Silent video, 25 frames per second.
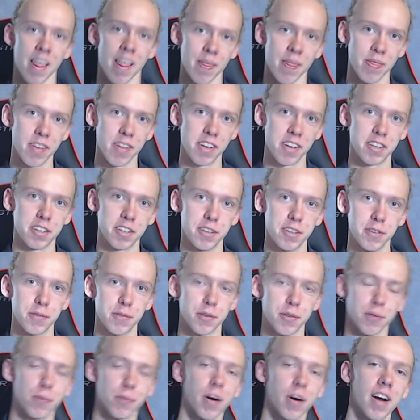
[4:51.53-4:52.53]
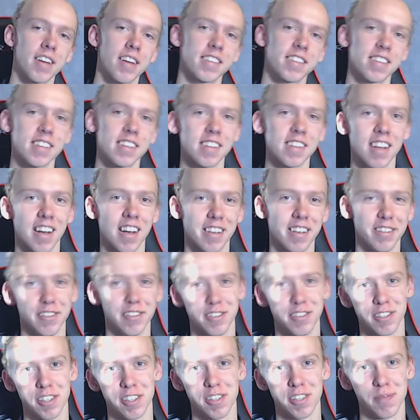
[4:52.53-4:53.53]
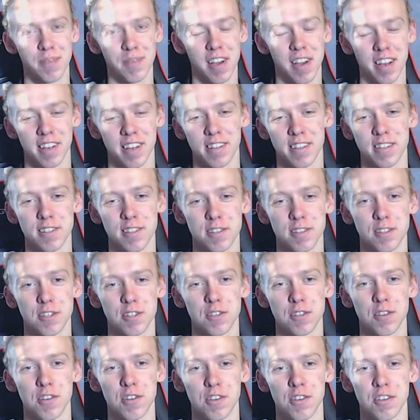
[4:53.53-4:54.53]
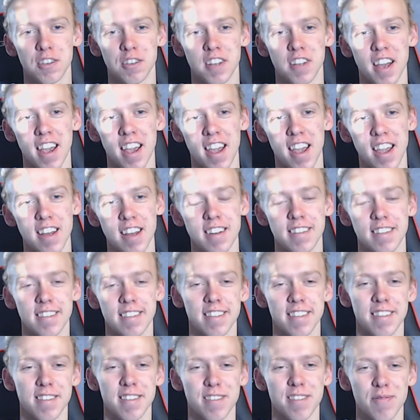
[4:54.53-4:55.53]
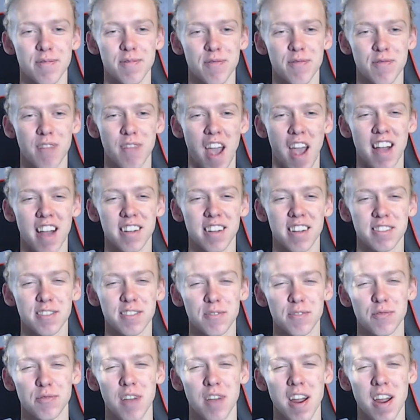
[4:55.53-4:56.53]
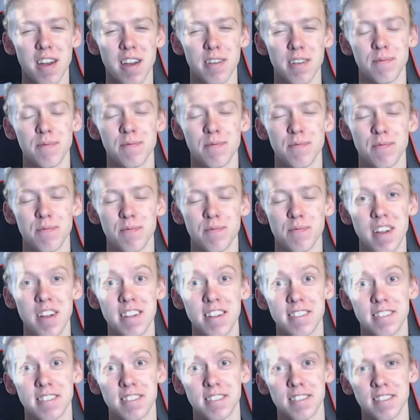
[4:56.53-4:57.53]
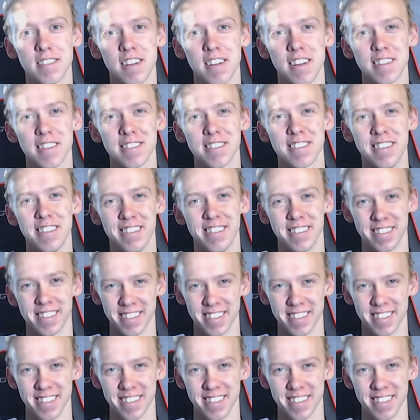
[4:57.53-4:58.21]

Thank you for watching. I enjoyed making this short 8 facts of random pizza nonsense.